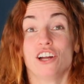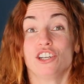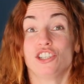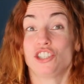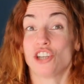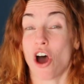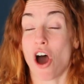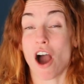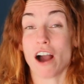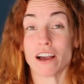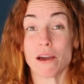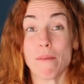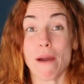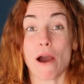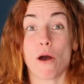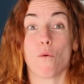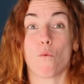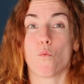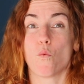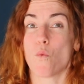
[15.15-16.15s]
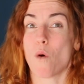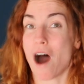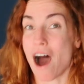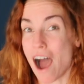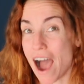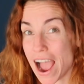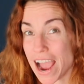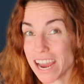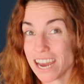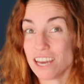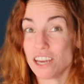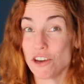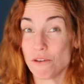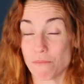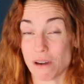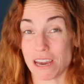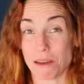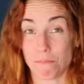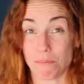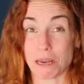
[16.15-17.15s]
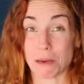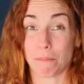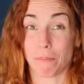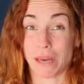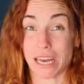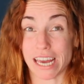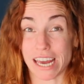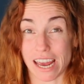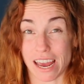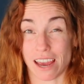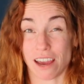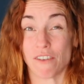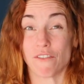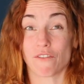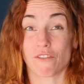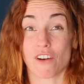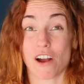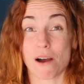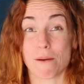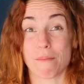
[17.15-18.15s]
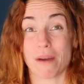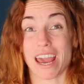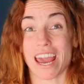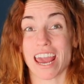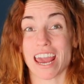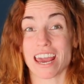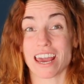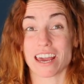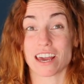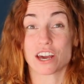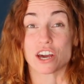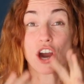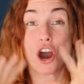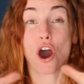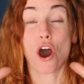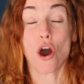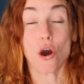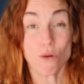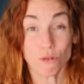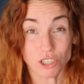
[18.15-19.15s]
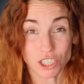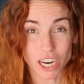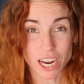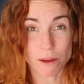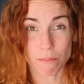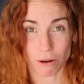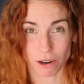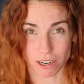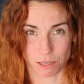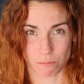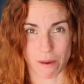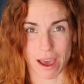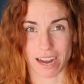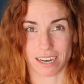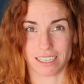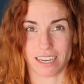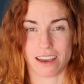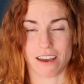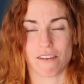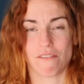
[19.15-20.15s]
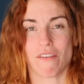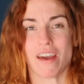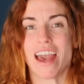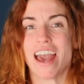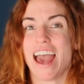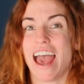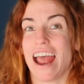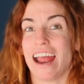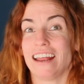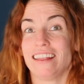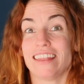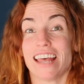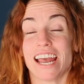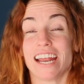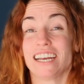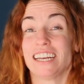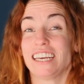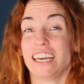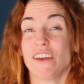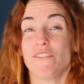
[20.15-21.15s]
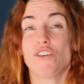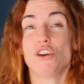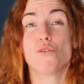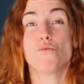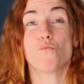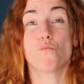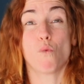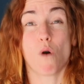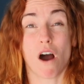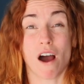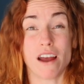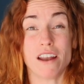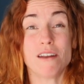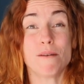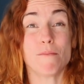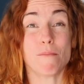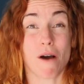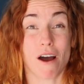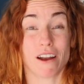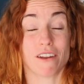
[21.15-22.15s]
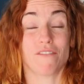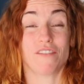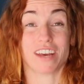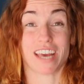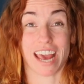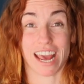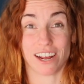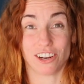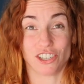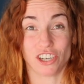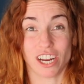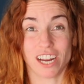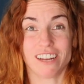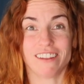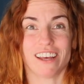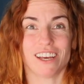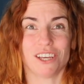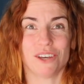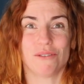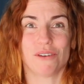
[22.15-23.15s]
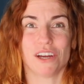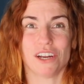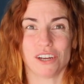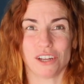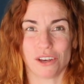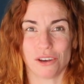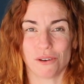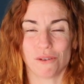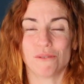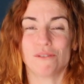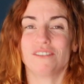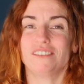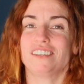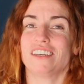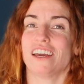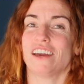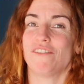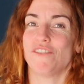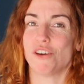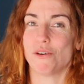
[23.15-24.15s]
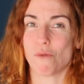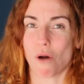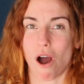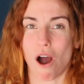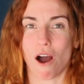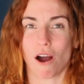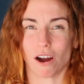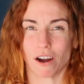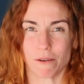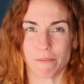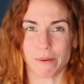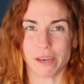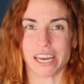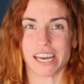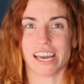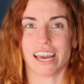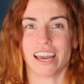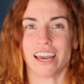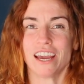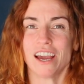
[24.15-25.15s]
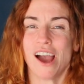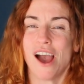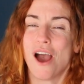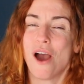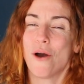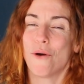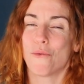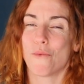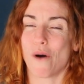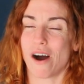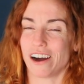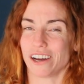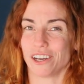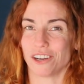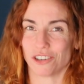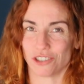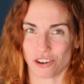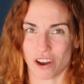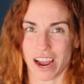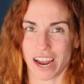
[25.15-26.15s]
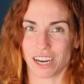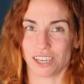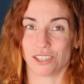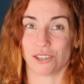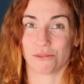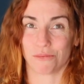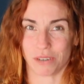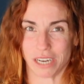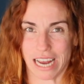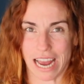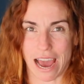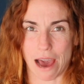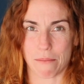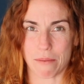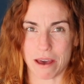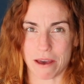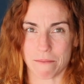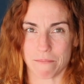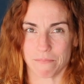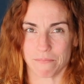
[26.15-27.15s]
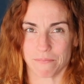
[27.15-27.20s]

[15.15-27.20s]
Talk about why you might be peeing from a coaching perspective, and then give you one modification that you can use if you are peeing while you're trying to rehab it.